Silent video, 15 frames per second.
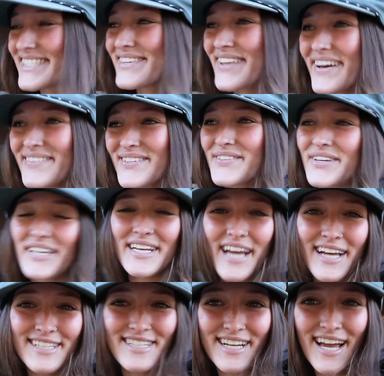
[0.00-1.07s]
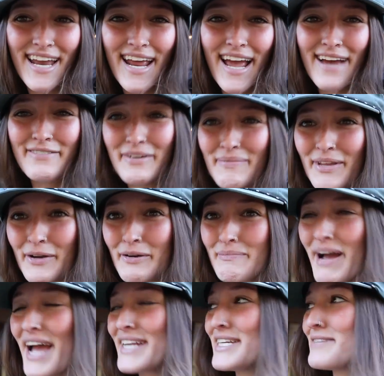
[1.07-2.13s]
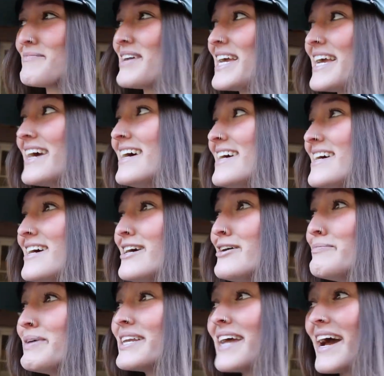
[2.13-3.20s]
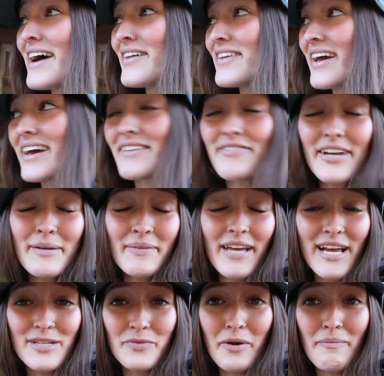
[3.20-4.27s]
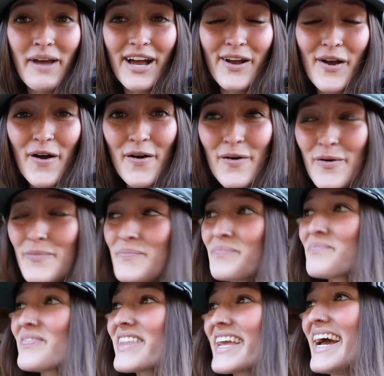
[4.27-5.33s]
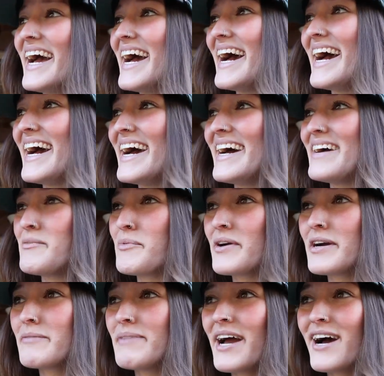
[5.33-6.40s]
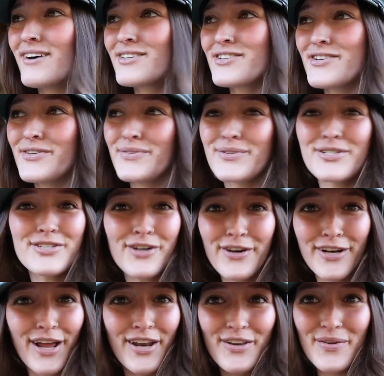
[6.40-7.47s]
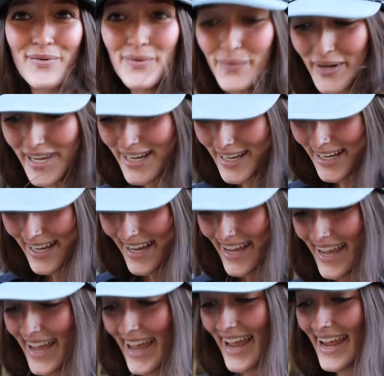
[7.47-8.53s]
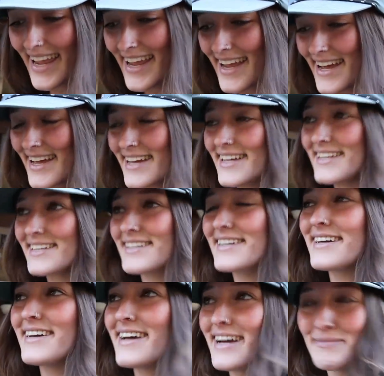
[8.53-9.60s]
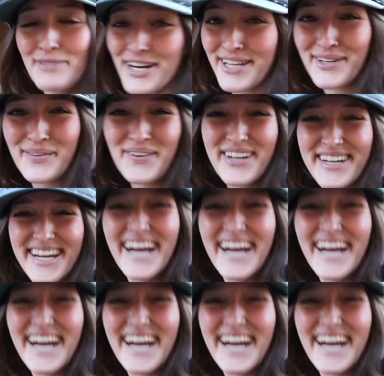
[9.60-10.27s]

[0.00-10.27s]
so that was really nice to kind of have him there reminding me. But now that family has went back home, uh, we're about to start a new week and I'm ready to work.